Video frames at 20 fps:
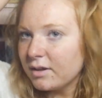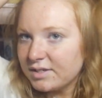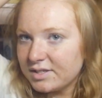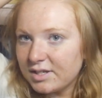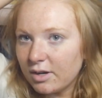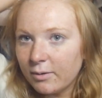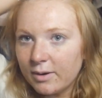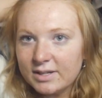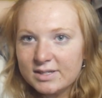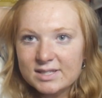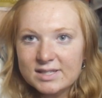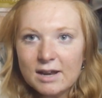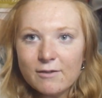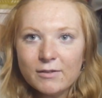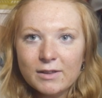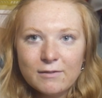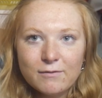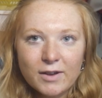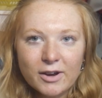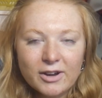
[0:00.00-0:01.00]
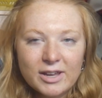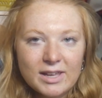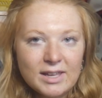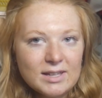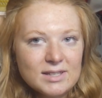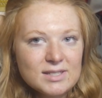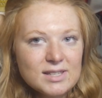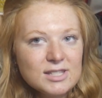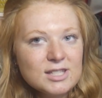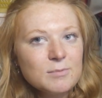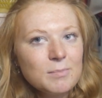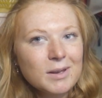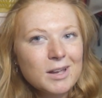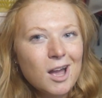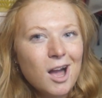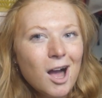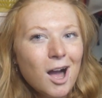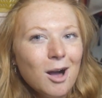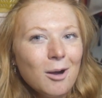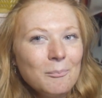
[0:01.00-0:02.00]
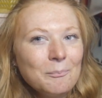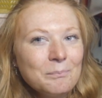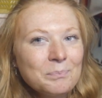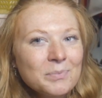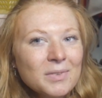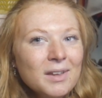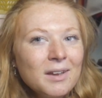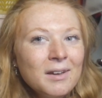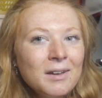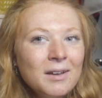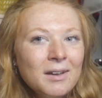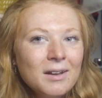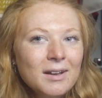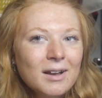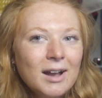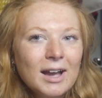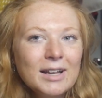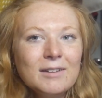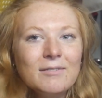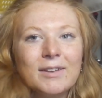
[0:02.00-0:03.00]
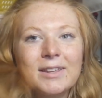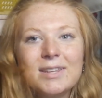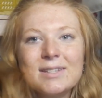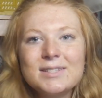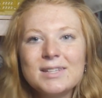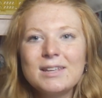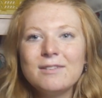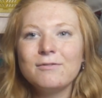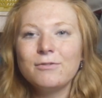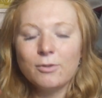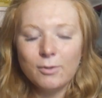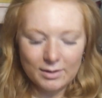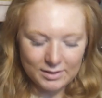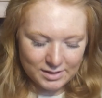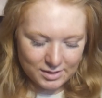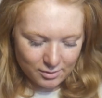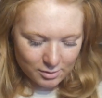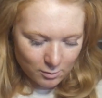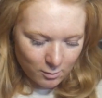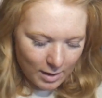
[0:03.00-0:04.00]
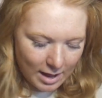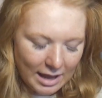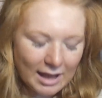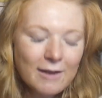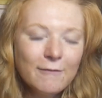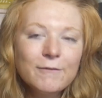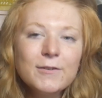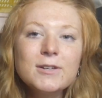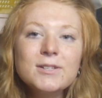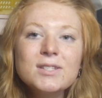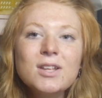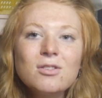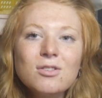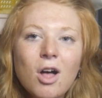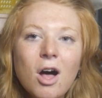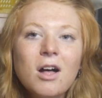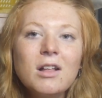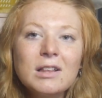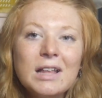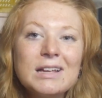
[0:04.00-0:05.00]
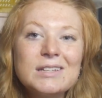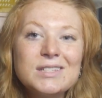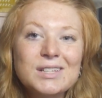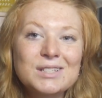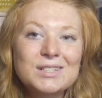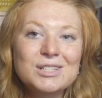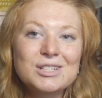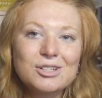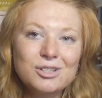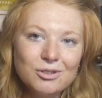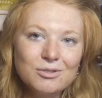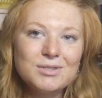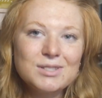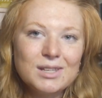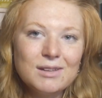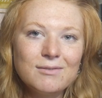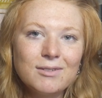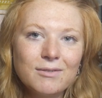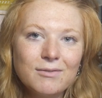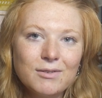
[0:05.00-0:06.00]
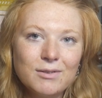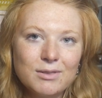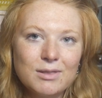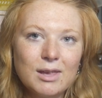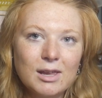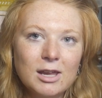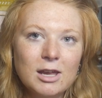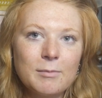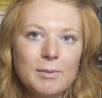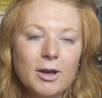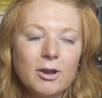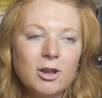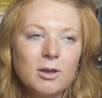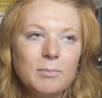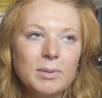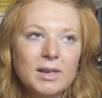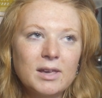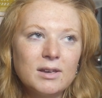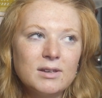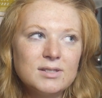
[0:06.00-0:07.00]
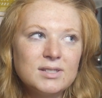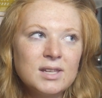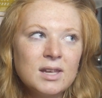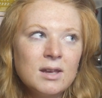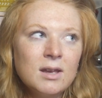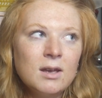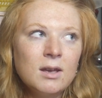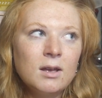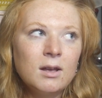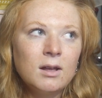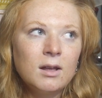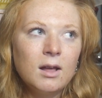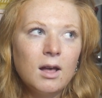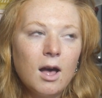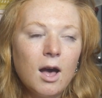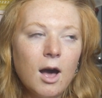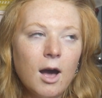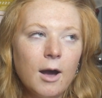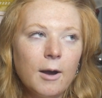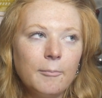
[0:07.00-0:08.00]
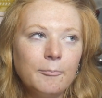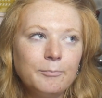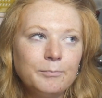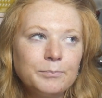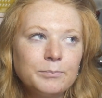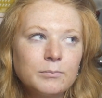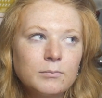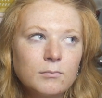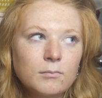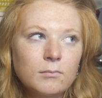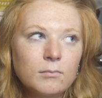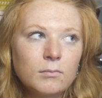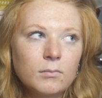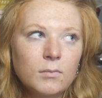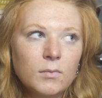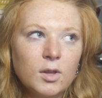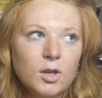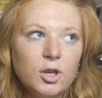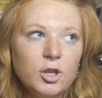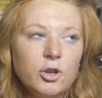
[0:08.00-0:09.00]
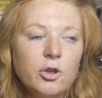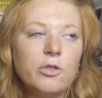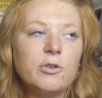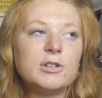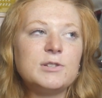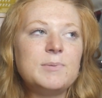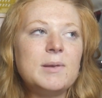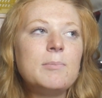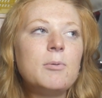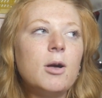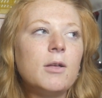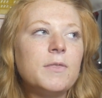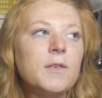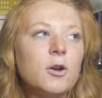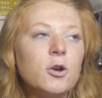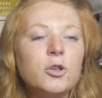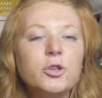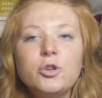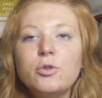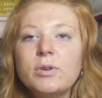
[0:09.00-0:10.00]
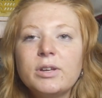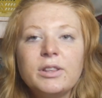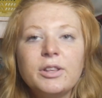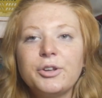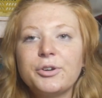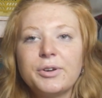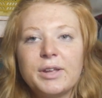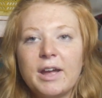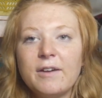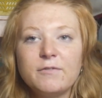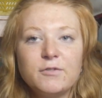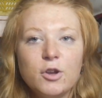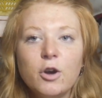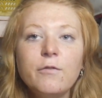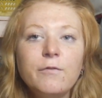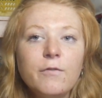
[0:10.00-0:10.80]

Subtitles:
So it's definitely very easy to become kind of like this influencer in a way. It feels a lot less exclusive if you think about it, because you know, there's people out there, you can literally have no